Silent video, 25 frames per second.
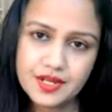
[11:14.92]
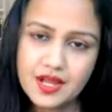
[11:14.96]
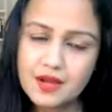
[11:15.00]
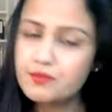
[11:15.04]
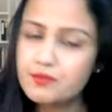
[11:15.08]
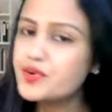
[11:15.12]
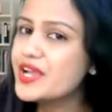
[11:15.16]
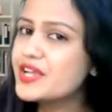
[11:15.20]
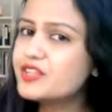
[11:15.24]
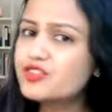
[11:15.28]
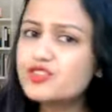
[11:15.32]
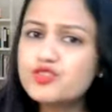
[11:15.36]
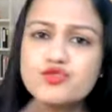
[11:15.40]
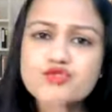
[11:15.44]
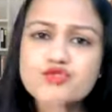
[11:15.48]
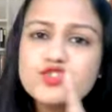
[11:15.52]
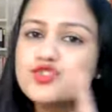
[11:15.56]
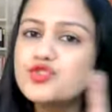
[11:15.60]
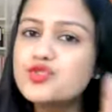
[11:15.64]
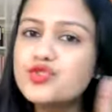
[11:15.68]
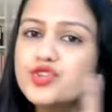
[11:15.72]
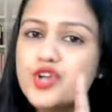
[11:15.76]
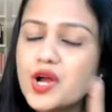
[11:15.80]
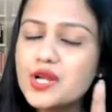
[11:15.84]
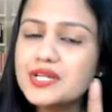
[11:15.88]
Breakthroughs
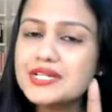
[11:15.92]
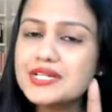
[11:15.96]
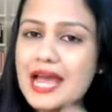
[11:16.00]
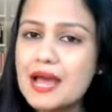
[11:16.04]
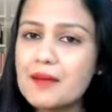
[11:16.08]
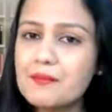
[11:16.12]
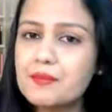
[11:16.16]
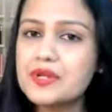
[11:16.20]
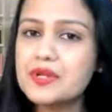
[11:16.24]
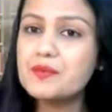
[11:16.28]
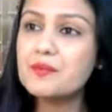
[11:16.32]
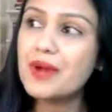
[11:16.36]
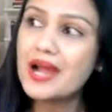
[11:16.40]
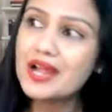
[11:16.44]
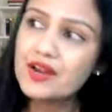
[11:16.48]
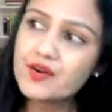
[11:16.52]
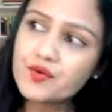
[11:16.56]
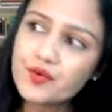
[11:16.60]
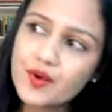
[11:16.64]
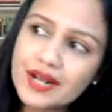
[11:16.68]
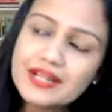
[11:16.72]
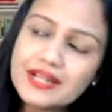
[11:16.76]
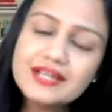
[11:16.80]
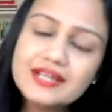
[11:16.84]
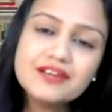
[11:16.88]
do not happen by
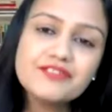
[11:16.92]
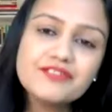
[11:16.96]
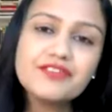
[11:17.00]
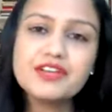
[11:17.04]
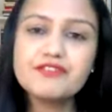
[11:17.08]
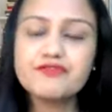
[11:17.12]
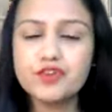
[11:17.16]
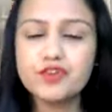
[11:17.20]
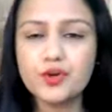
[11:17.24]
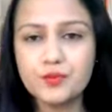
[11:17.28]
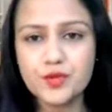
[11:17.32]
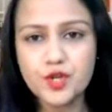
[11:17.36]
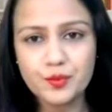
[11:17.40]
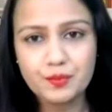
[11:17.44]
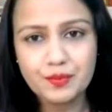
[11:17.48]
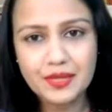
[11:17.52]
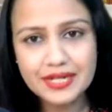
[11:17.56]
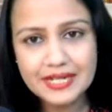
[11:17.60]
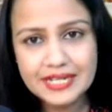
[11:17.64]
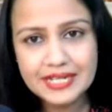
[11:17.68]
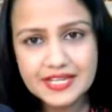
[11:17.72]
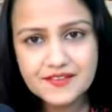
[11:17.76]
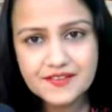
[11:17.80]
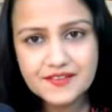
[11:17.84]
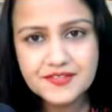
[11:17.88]
running away from your
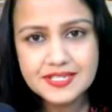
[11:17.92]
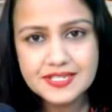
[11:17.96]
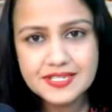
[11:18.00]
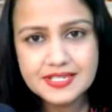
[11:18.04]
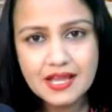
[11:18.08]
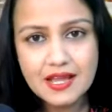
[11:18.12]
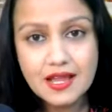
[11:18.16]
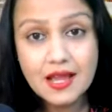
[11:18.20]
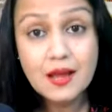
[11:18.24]
beliefs,